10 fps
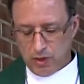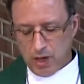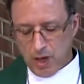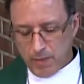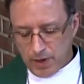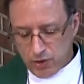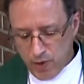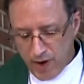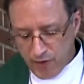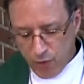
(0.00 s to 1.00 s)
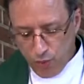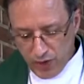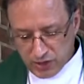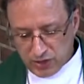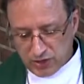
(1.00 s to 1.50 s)
But whoever
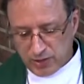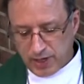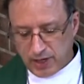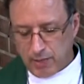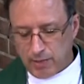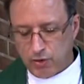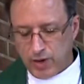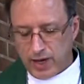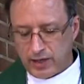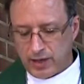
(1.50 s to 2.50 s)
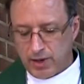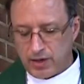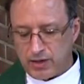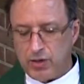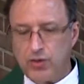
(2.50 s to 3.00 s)
wishes to become great
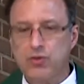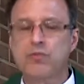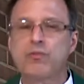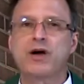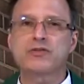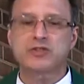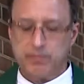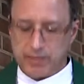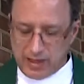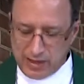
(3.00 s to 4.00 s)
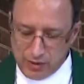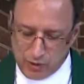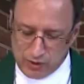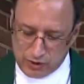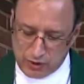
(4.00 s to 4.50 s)
among you must be
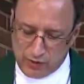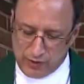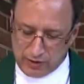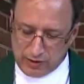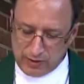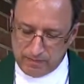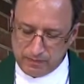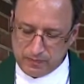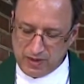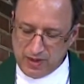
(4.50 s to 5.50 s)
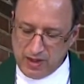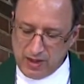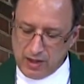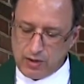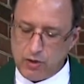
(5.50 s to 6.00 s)
your servant,
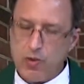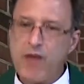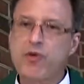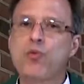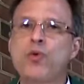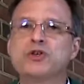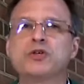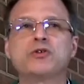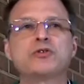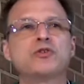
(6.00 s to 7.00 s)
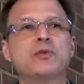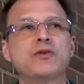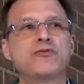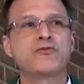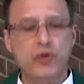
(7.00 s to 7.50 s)
and whoever wishes to be
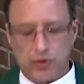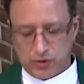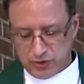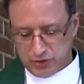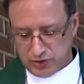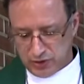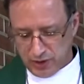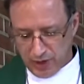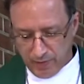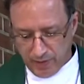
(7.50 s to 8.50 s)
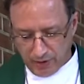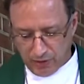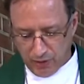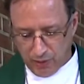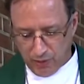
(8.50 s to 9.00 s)
first among
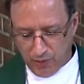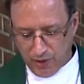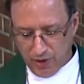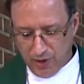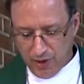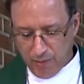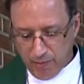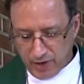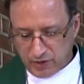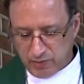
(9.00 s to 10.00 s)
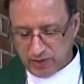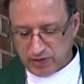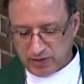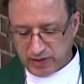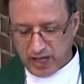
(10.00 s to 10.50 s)
you must be
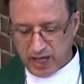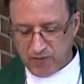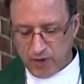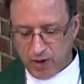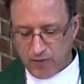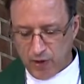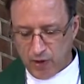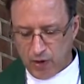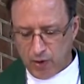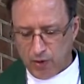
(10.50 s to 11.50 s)
slave of all.